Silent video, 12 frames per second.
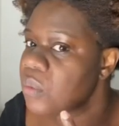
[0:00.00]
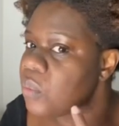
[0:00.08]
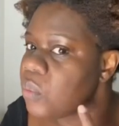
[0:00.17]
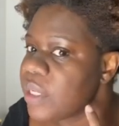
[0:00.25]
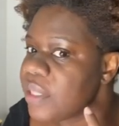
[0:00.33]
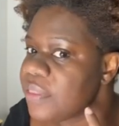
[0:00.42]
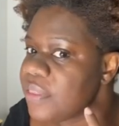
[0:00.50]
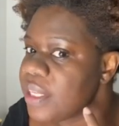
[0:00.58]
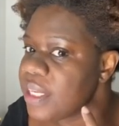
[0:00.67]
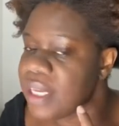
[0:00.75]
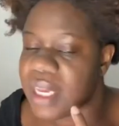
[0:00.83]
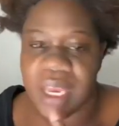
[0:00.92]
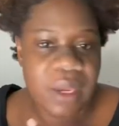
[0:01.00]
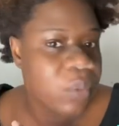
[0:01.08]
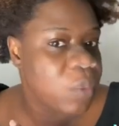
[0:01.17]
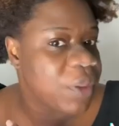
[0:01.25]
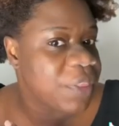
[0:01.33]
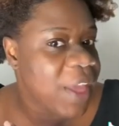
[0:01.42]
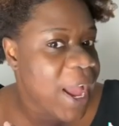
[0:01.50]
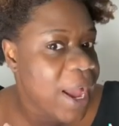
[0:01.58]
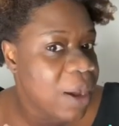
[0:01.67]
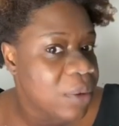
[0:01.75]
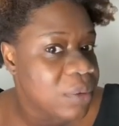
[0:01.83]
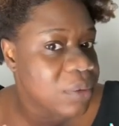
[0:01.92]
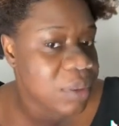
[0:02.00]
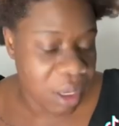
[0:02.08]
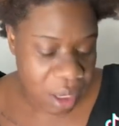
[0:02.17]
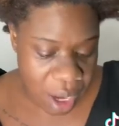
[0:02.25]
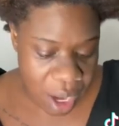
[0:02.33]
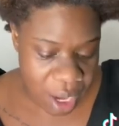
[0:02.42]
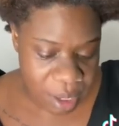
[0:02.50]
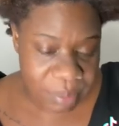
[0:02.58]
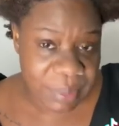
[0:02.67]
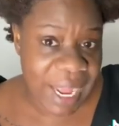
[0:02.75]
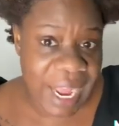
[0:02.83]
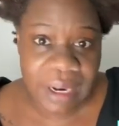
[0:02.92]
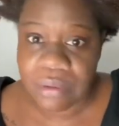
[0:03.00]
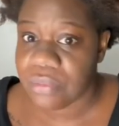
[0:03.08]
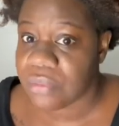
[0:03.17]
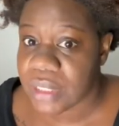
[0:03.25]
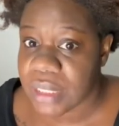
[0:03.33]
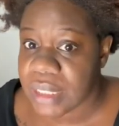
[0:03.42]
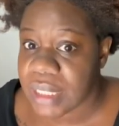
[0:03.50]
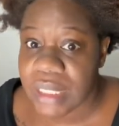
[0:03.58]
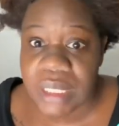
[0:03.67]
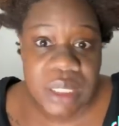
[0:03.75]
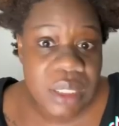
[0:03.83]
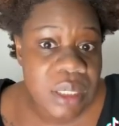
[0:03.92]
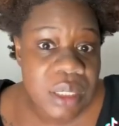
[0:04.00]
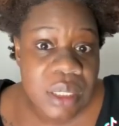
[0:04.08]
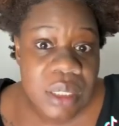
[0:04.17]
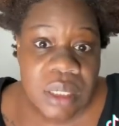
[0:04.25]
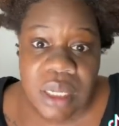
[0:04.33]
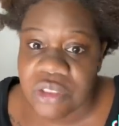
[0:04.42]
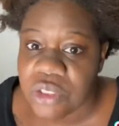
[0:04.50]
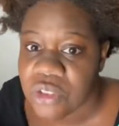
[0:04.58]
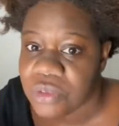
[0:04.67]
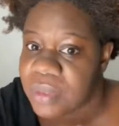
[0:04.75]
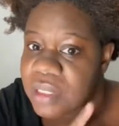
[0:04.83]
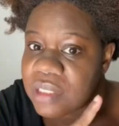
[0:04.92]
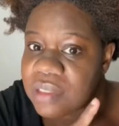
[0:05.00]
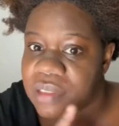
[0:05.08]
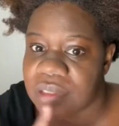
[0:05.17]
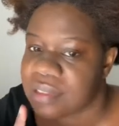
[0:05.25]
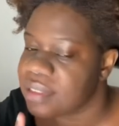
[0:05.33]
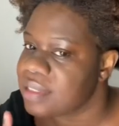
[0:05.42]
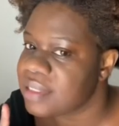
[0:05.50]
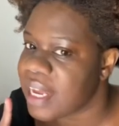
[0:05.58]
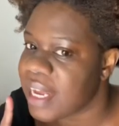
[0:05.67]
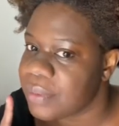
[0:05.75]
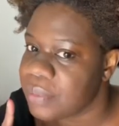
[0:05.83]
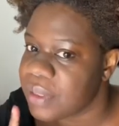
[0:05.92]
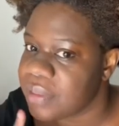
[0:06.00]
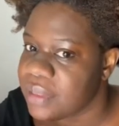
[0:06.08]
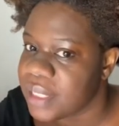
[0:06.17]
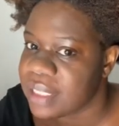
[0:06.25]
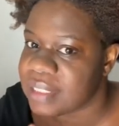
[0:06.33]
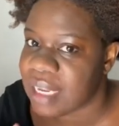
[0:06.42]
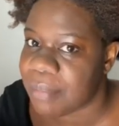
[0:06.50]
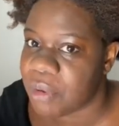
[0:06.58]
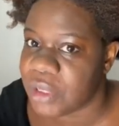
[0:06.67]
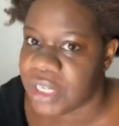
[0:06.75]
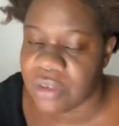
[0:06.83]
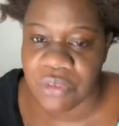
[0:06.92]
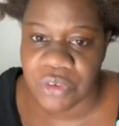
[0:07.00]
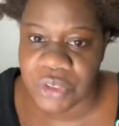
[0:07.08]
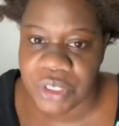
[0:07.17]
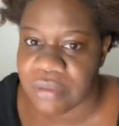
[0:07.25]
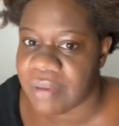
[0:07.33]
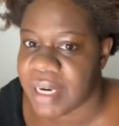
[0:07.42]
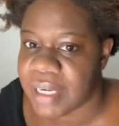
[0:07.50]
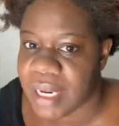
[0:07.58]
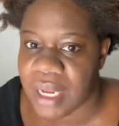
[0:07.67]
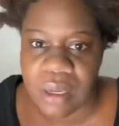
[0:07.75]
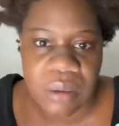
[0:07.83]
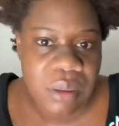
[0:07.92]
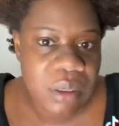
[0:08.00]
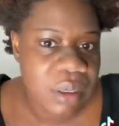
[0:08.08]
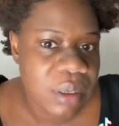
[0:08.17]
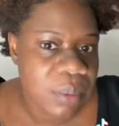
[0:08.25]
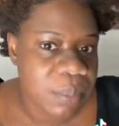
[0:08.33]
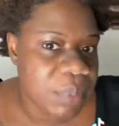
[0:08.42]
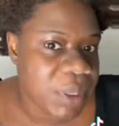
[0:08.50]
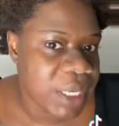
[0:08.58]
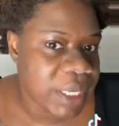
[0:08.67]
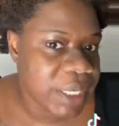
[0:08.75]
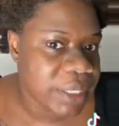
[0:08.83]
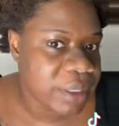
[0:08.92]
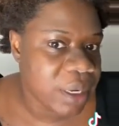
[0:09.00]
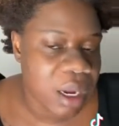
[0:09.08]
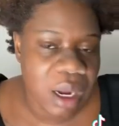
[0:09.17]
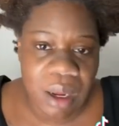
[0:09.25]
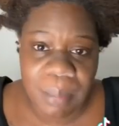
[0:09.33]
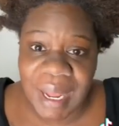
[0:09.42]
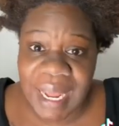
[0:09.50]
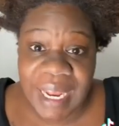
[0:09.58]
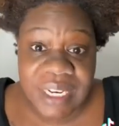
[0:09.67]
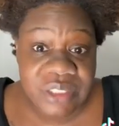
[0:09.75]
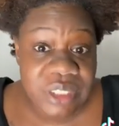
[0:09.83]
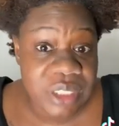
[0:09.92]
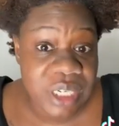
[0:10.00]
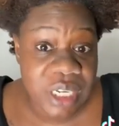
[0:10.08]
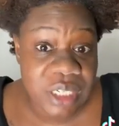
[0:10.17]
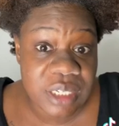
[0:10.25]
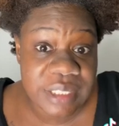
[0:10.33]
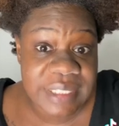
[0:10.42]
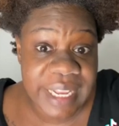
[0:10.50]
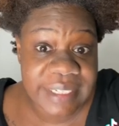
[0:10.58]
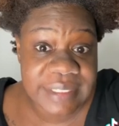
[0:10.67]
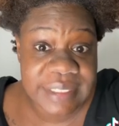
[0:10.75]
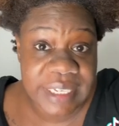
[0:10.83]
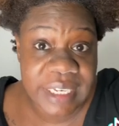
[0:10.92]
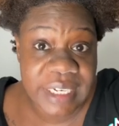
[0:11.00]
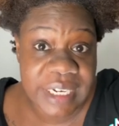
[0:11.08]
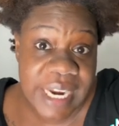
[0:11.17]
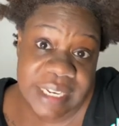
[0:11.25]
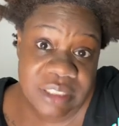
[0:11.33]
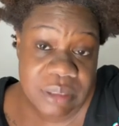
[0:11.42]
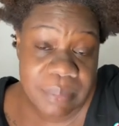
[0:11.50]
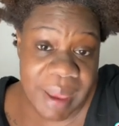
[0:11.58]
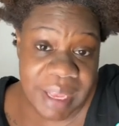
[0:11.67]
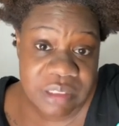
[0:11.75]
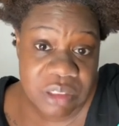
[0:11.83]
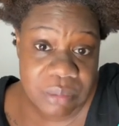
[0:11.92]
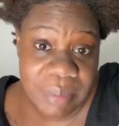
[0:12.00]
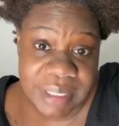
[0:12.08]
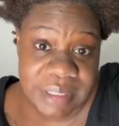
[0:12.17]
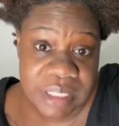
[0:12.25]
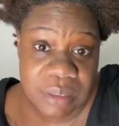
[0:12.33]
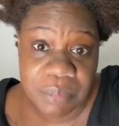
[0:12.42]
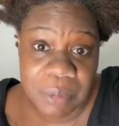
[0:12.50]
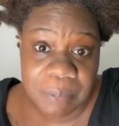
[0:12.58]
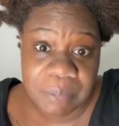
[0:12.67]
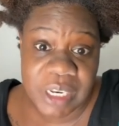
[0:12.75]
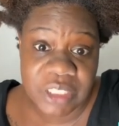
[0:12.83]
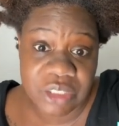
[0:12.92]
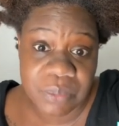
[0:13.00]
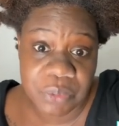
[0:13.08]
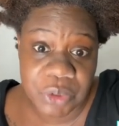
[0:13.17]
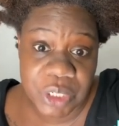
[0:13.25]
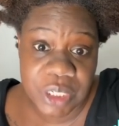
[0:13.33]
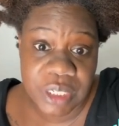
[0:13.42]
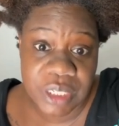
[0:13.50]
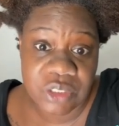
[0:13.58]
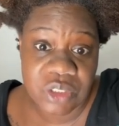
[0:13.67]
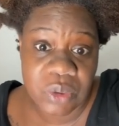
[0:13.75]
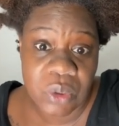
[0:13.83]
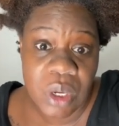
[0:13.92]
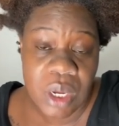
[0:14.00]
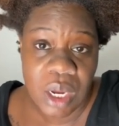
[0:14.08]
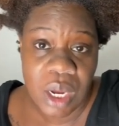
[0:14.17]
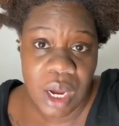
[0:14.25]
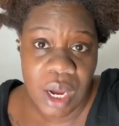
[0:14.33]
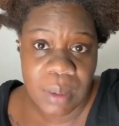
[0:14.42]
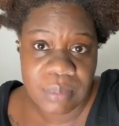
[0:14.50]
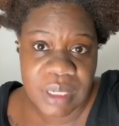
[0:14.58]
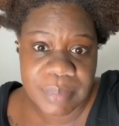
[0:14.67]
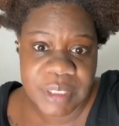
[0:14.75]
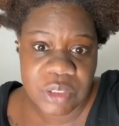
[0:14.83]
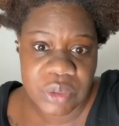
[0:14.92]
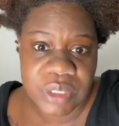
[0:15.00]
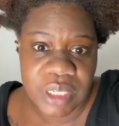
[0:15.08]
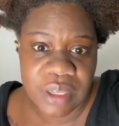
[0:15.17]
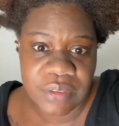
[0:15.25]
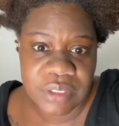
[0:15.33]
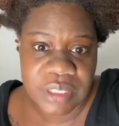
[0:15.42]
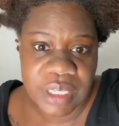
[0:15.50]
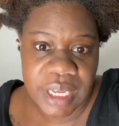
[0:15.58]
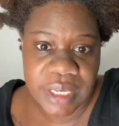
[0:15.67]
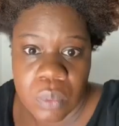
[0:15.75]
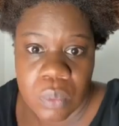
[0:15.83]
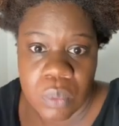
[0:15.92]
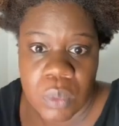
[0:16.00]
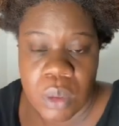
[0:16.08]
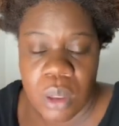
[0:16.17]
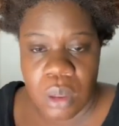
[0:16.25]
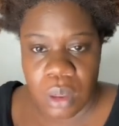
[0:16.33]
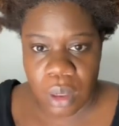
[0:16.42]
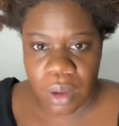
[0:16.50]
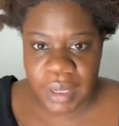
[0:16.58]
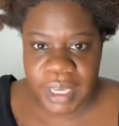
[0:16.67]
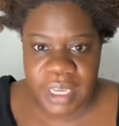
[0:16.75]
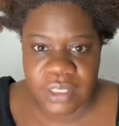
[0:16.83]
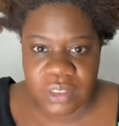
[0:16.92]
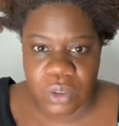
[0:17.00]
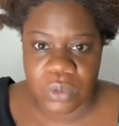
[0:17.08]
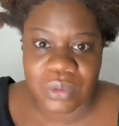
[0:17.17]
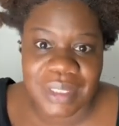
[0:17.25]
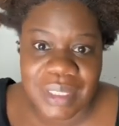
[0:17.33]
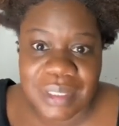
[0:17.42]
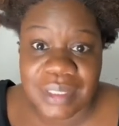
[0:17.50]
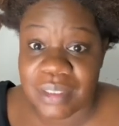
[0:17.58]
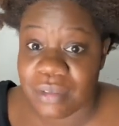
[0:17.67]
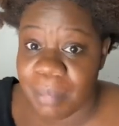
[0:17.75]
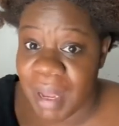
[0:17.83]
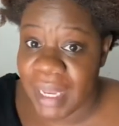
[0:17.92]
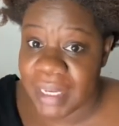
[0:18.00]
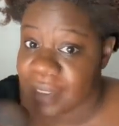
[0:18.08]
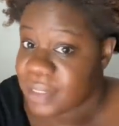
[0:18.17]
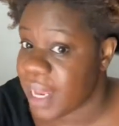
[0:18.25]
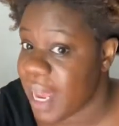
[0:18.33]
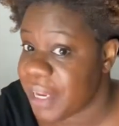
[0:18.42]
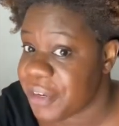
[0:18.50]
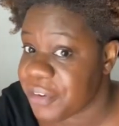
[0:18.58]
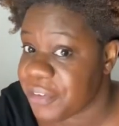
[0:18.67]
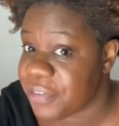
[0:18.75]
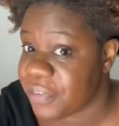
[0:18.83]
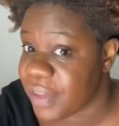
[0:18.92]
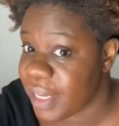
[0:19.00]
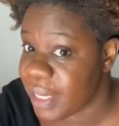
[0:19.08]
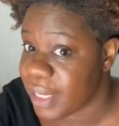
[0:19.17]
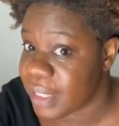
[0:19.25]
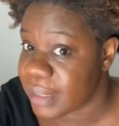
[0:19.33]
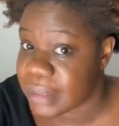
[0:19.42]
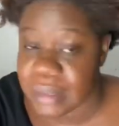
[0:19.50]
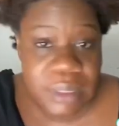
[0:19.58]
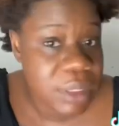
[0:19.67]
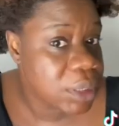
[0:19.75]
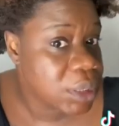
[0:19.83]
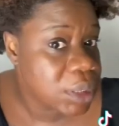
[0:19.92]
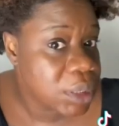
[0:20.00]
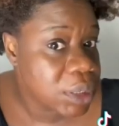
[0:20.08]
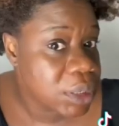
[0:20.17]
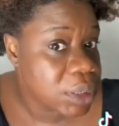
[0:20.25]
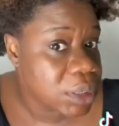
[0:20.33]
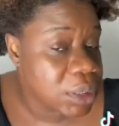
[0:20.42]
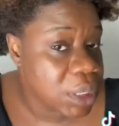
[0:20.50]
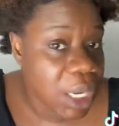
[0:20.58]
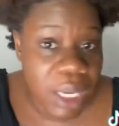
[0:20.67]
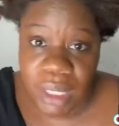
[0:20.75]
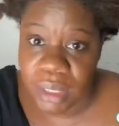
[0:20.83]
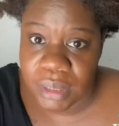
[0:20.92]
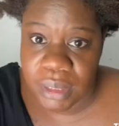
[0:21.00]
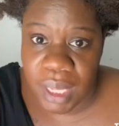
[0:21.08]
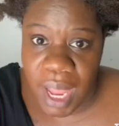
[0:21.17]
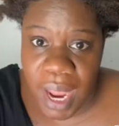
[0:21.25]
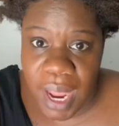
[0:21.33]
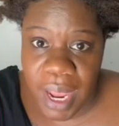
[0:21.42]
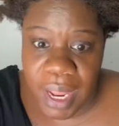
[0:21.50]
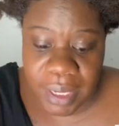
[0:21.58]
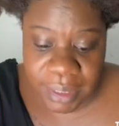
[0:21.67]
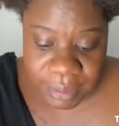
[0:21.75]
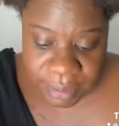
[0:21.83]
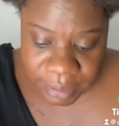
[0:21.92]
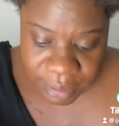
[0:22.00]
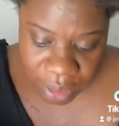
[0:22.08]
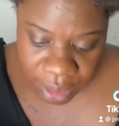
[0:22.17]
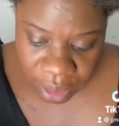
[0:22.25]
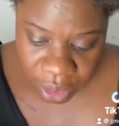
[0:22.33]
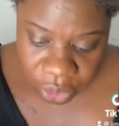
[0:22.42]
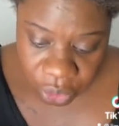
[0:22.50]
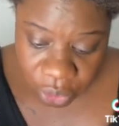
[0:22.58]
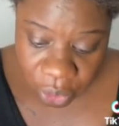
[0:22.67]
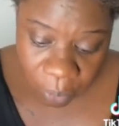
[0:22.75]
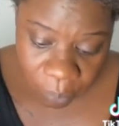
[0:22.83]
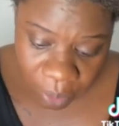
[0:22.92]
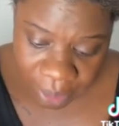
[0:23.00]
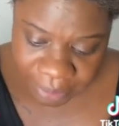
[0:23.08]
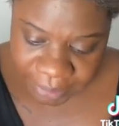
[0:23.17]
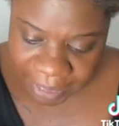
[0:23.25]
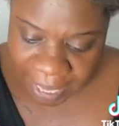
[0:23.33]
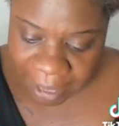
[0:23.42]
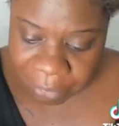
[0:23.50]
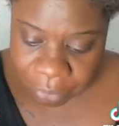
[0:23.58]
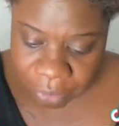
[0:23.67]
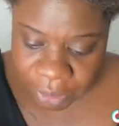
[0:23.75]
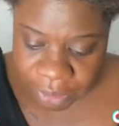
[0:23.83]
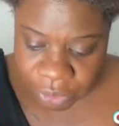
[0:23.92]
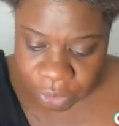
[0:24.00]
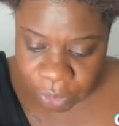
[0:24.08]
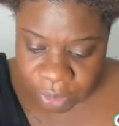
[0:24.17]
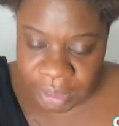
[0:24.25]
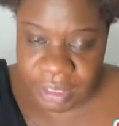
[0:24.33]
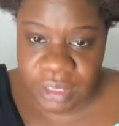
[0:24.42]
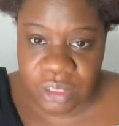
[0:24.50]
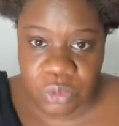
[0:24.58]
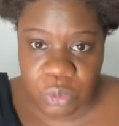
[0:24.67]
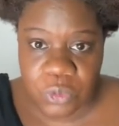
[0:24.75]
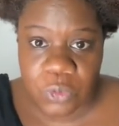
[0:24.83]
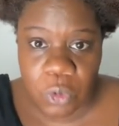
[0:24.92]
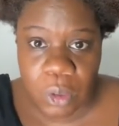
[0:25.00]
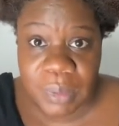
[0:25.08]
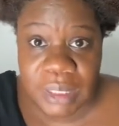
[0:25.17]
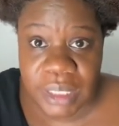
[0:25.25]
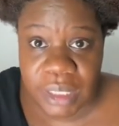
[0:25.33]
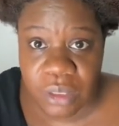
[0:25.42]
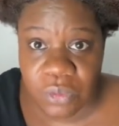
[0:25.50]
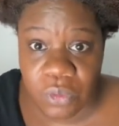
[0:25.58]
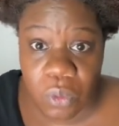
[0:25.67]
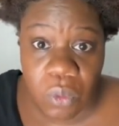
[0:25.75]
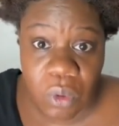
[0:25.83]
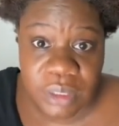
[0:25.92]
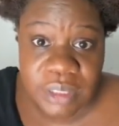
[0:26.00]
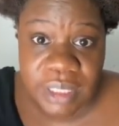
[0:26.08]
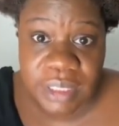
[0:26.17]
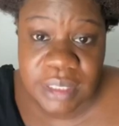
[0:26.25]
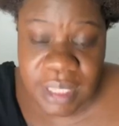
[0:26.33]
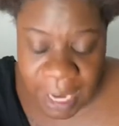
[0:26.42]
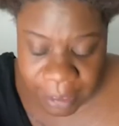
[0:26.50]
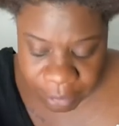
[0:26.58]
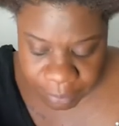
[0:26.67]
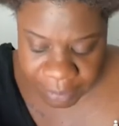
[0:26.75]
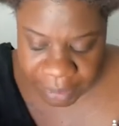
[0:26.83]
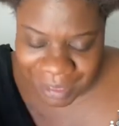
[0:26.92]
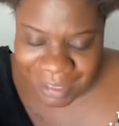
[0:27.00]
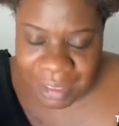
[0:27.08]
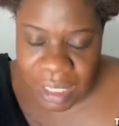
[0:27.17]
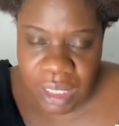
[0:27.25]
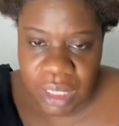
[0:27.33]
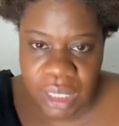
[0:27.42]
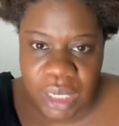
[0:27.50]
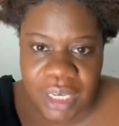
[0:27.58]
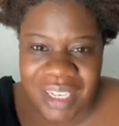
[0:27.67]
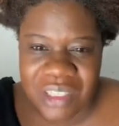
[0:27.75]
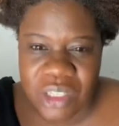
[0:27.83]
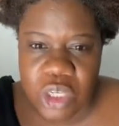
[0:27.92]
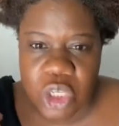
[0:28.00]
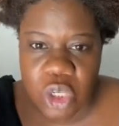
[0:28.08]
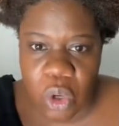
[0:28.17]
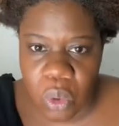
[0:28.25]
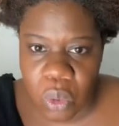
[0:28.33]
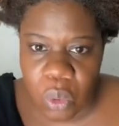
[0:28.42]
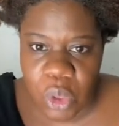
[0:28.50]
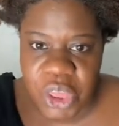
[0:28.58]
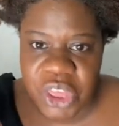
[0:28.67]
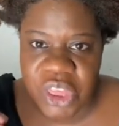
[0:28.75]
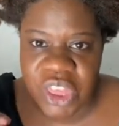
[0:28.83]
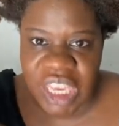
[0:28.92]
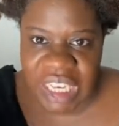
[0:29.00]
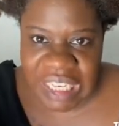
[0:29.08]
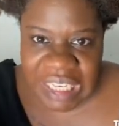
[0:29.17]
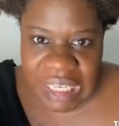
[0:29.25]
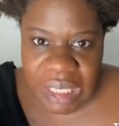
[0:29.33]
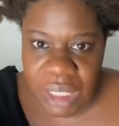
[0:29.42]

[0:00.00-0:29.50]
with it and without. Um, I really, excuse me, this is the side with it because I'm on inverted right now. But um, I actually think it looks like skin. It actually matches my skin complexion pretty good. So um, let me do the other side. Okay, so this is my entire face done. And you know what? I really do think this was formulated for all skin types because it is so thin